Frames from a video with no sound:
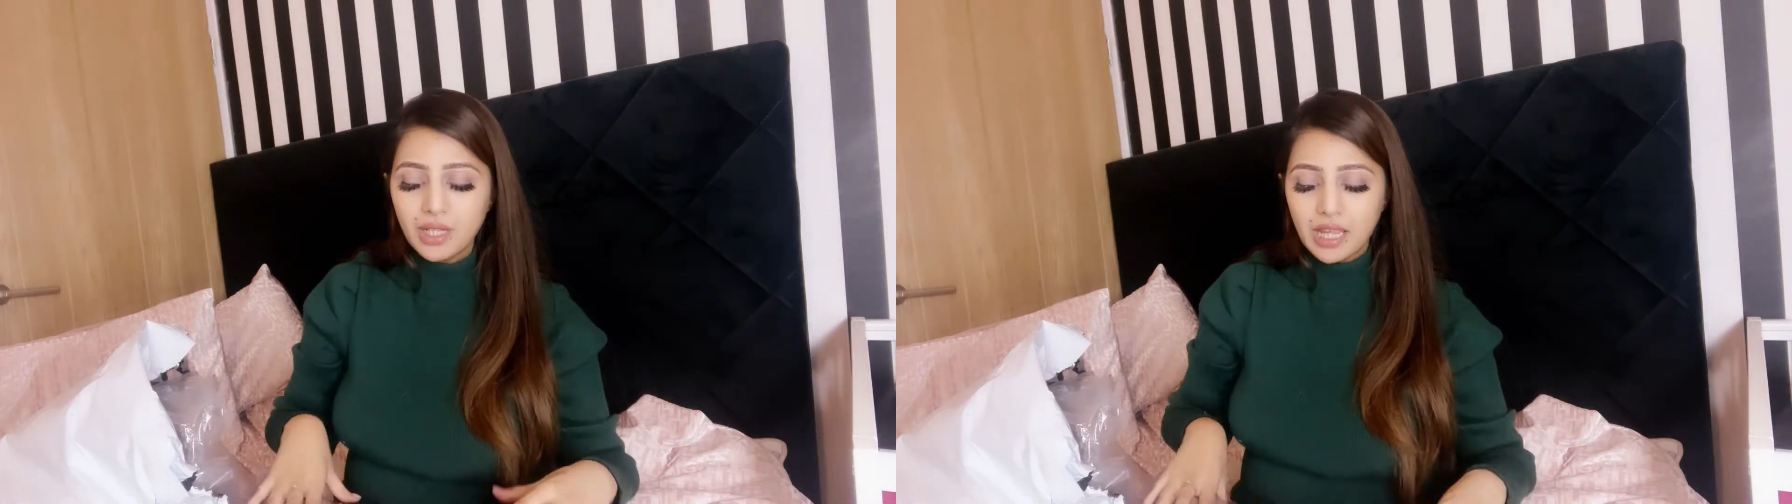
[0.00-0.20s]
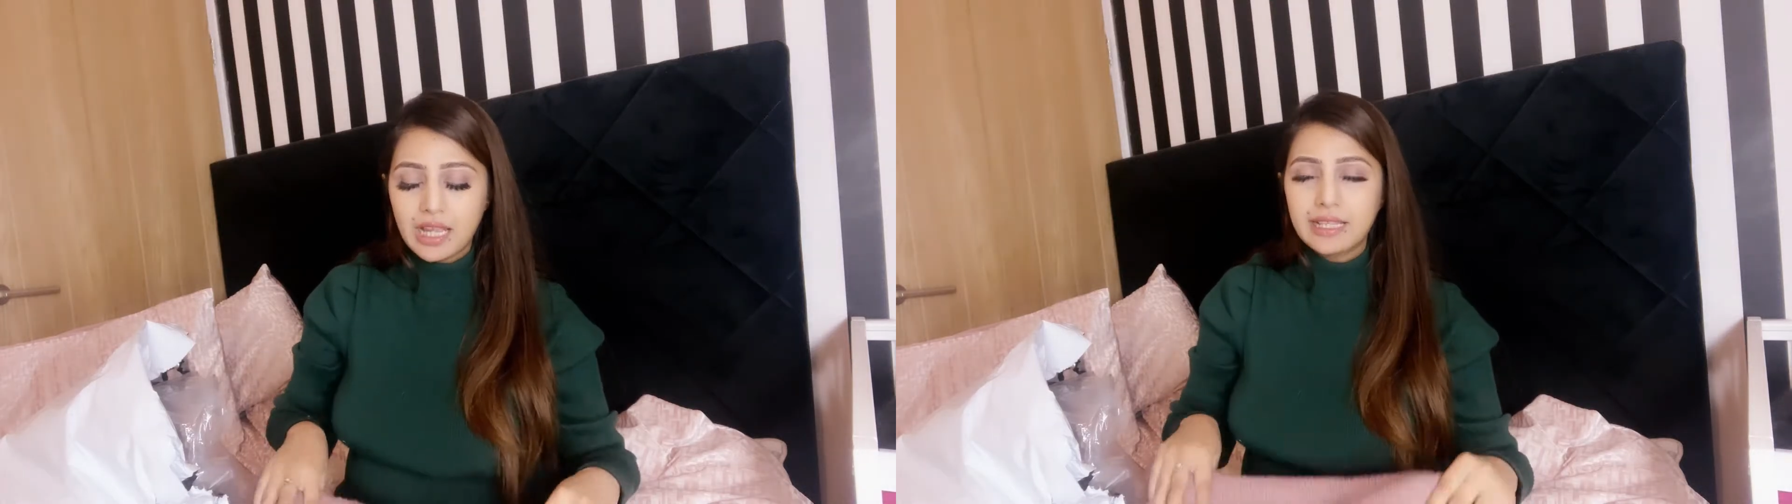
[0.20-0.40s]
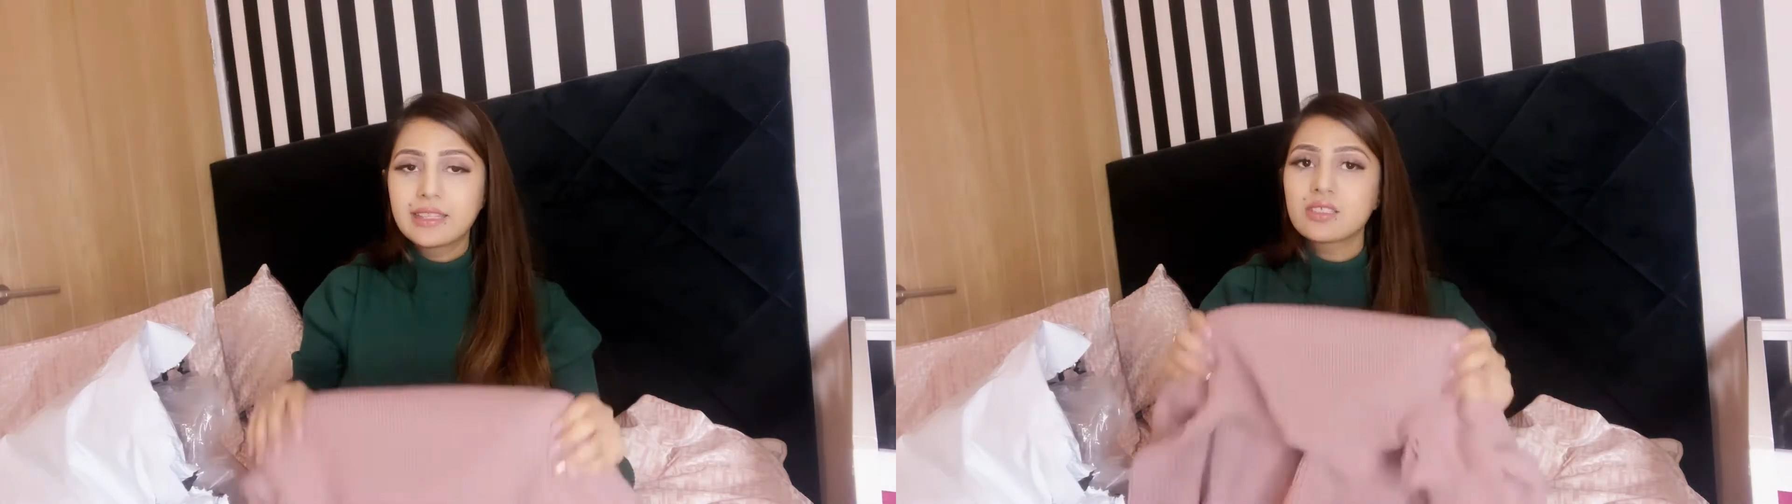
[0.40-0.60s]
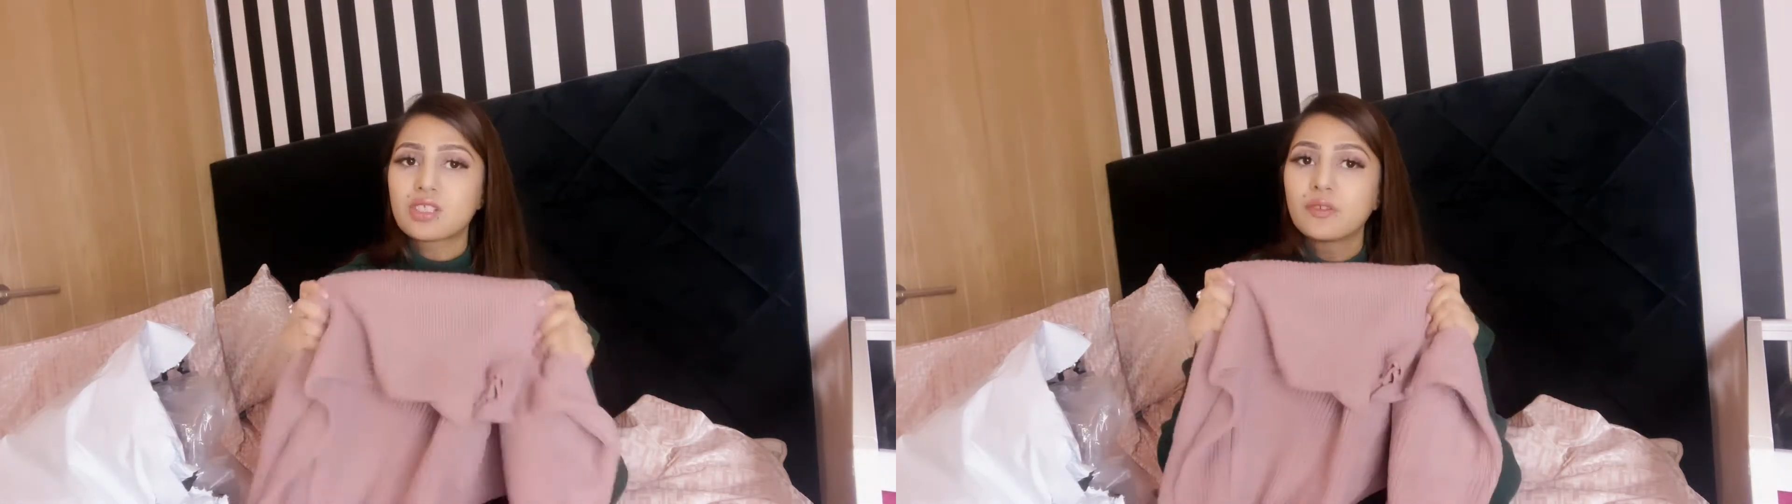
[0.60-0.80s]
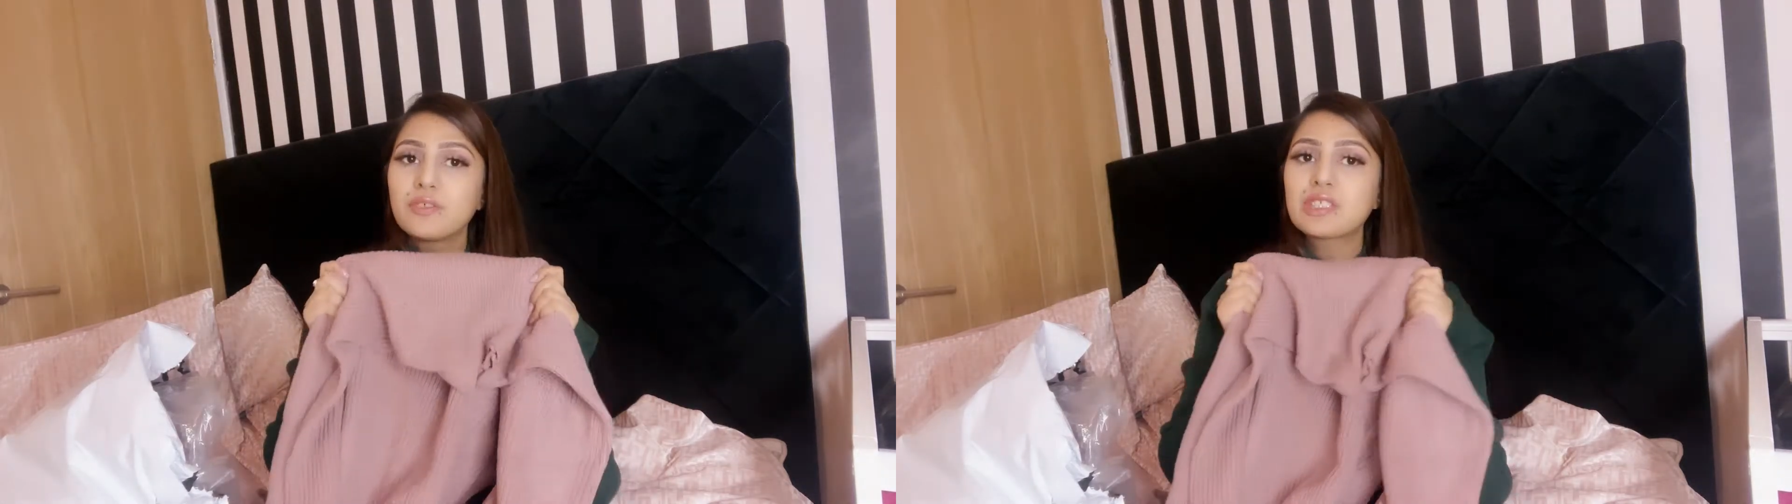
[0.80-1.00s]
and the
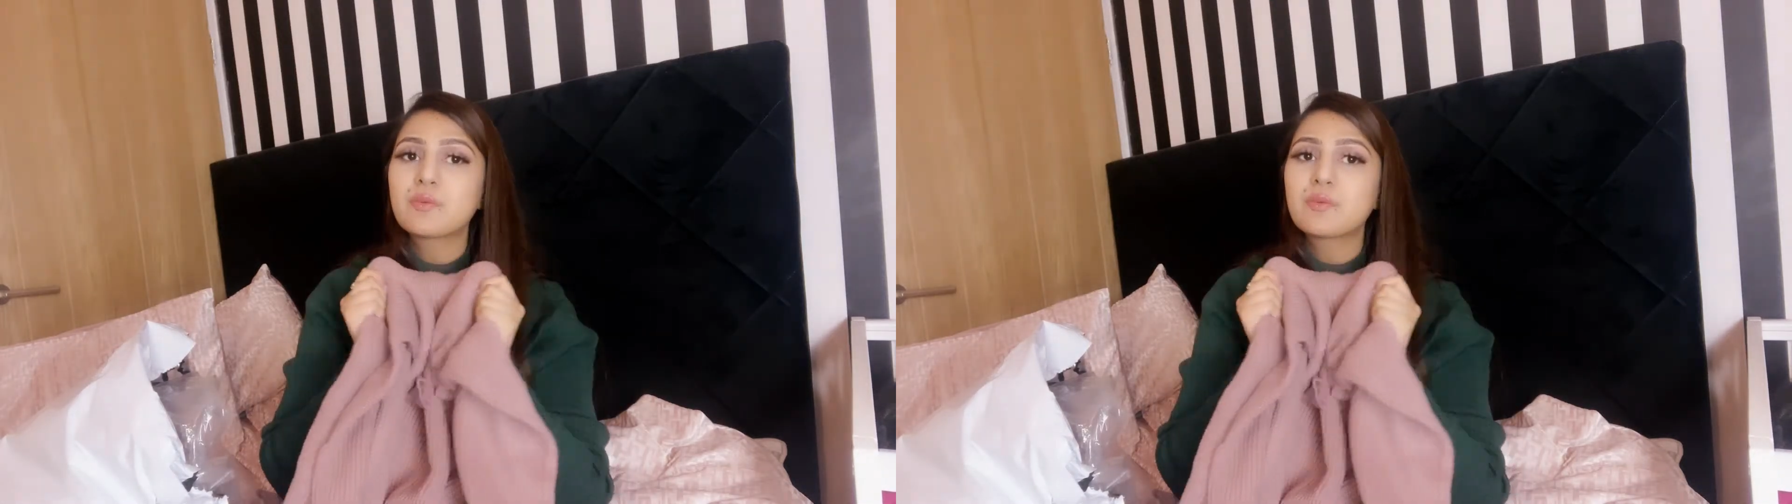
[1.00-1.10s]
stuff is